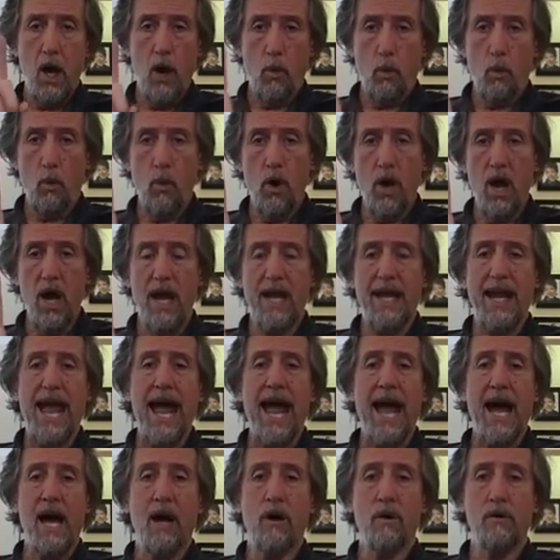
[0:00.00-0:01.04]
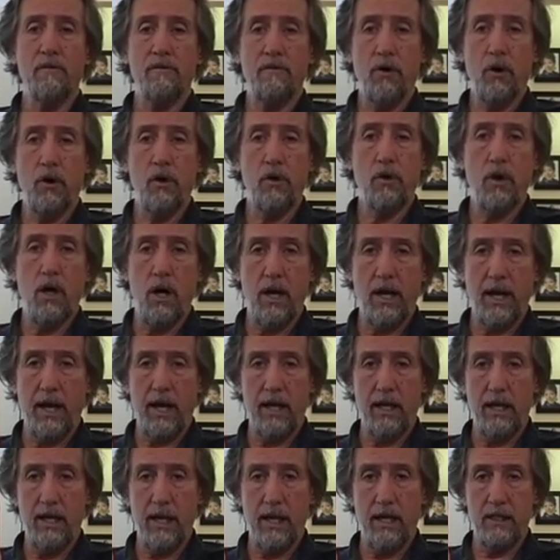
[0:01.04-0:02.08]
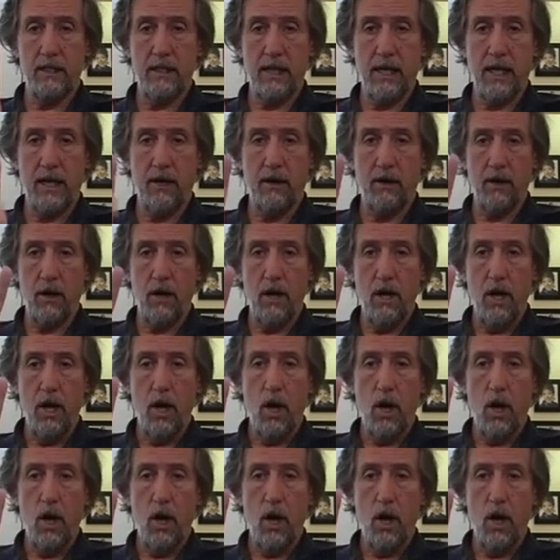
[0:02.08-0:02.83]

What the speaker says: 1 hour phone call 8 days later.